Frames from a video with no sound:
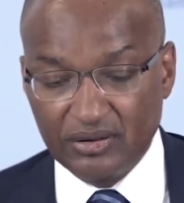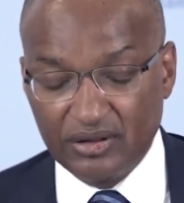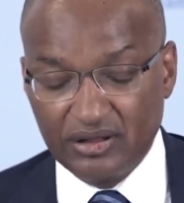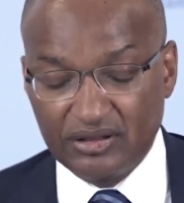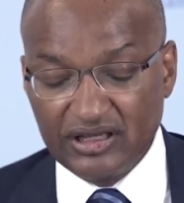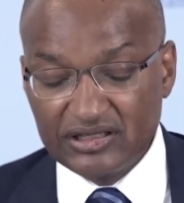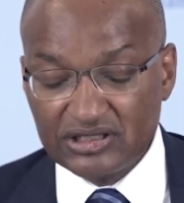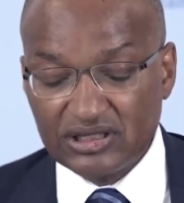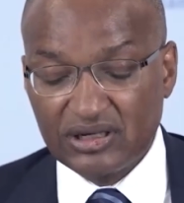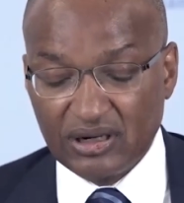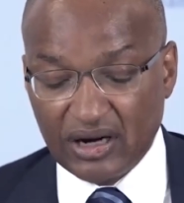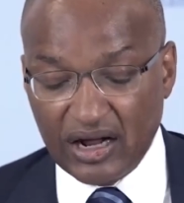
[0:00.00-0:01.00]
things
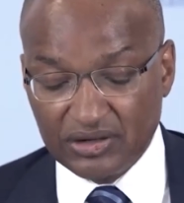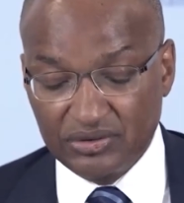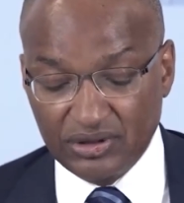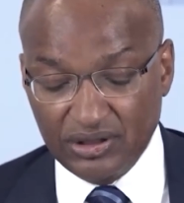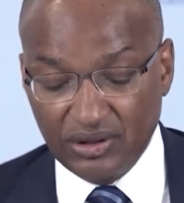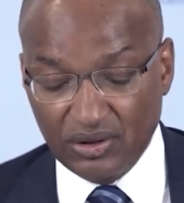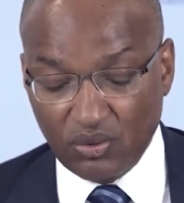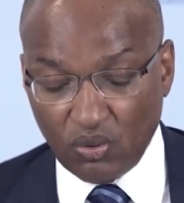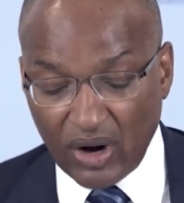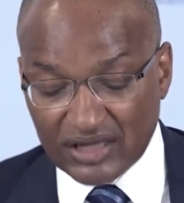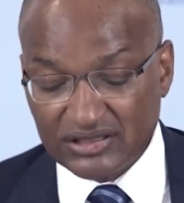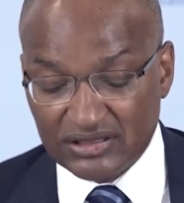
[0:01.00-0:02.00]
actually
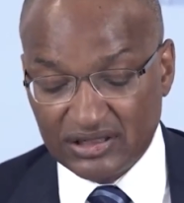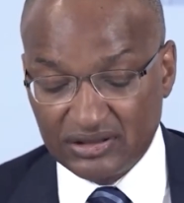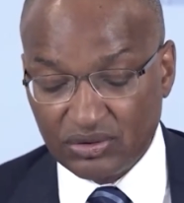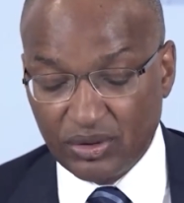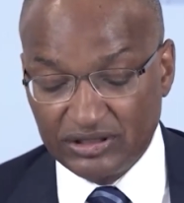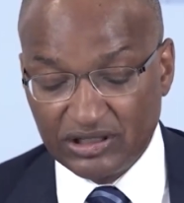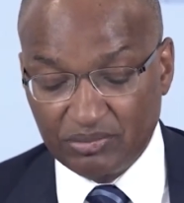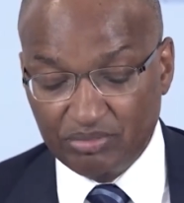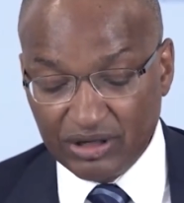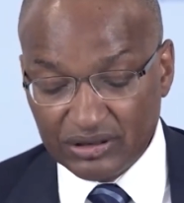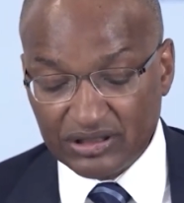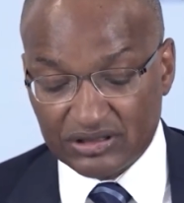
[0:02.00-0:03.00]
worsened quite a
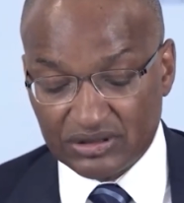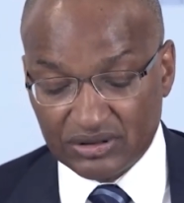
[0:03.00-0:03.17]
bit,